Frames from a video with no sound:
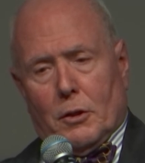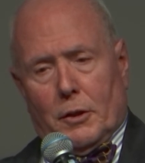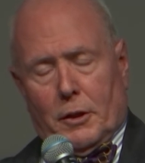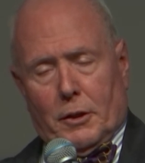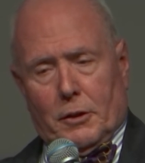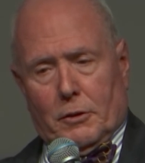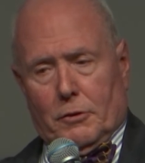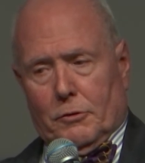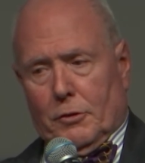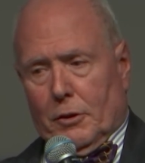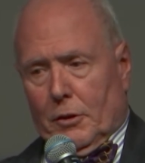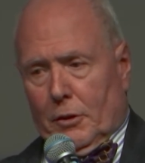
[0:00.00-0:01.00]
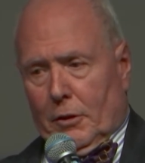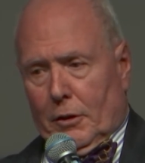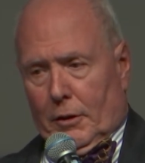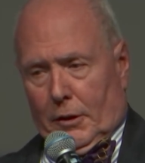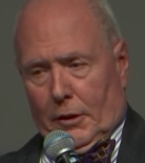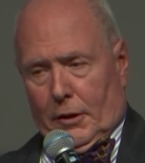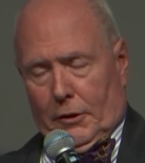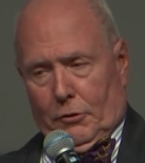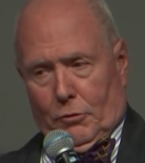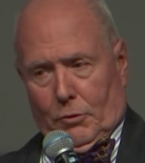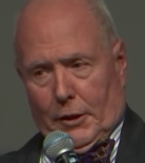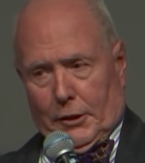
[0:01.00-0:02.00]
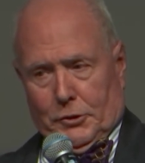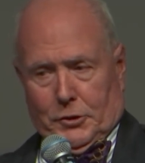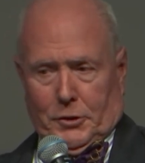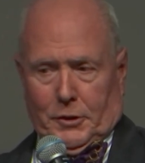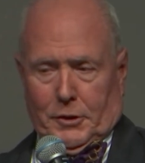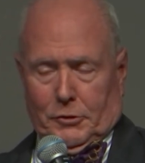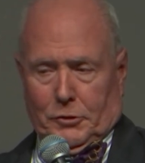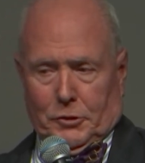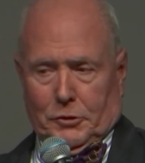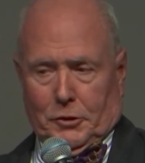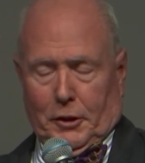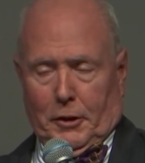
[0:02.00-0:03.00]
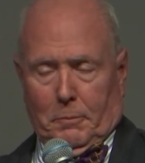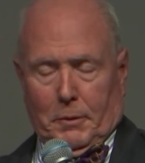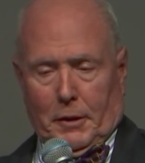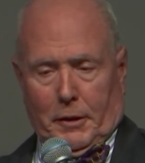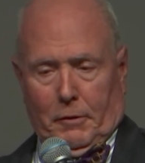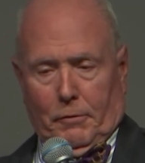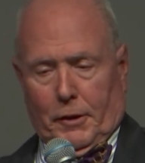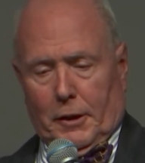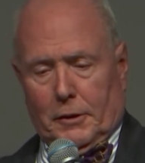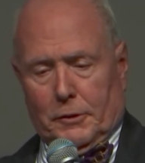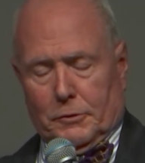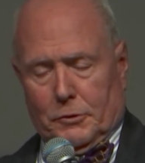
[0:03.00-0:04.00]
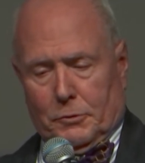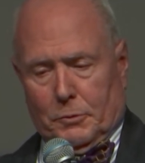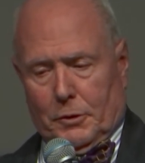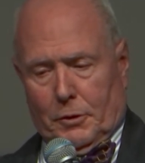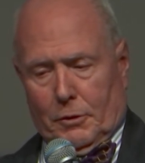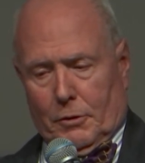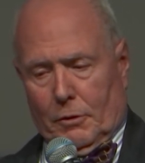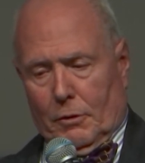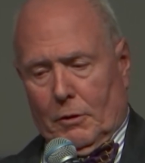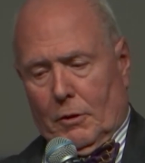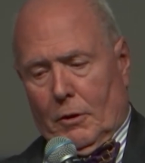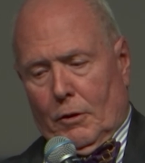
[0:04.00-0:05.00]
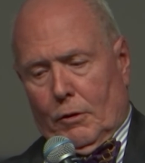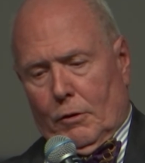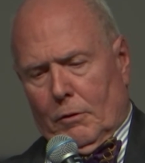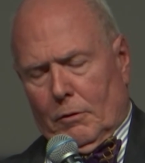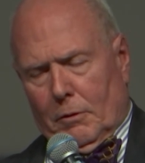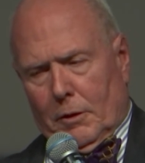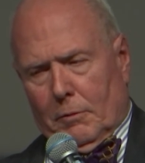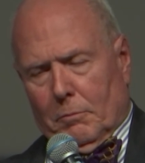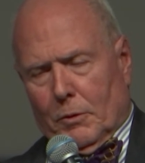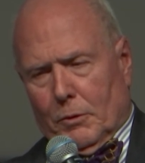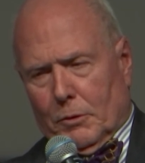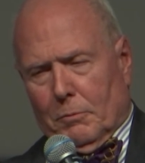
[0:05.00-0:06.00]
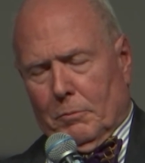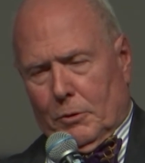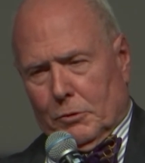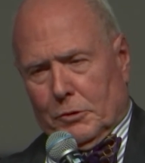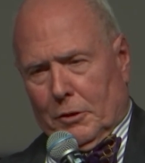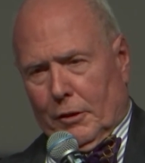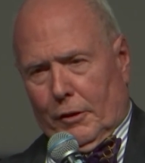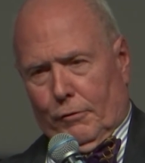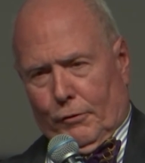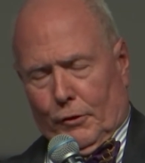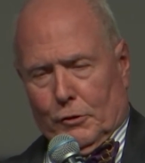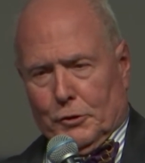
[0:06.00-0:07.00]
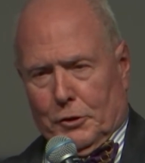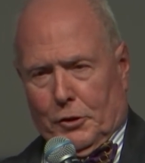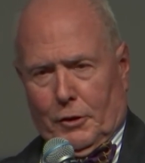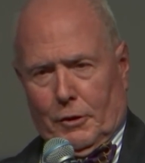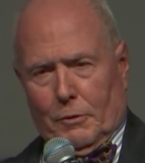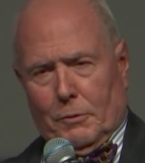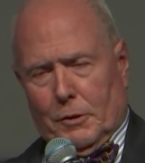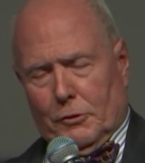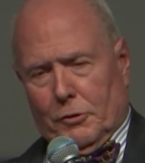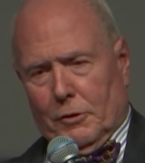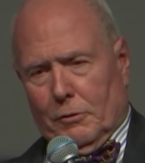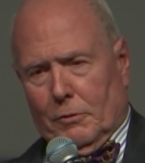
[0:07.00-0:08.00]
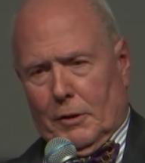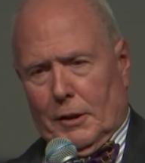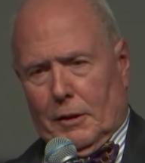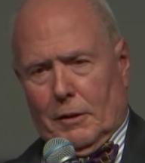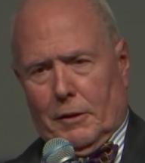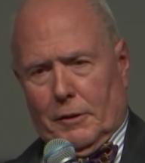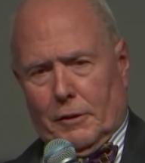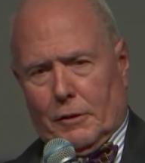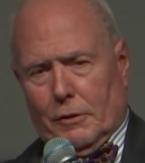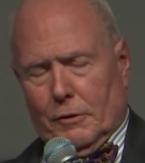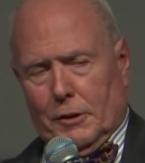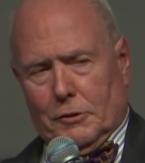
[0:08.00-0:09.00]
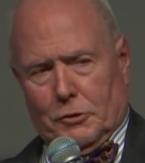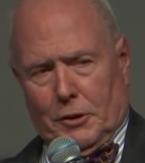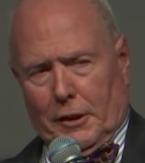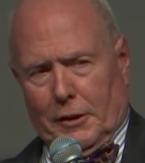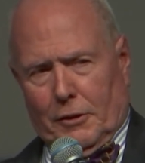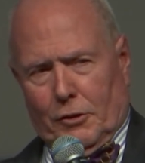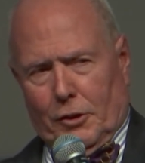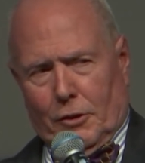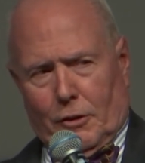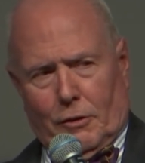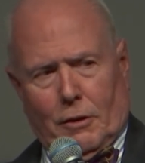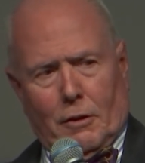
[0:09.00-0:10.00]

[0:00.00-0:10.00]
is address the sustainability values with your, in mostly first tier, once in a while, including second tier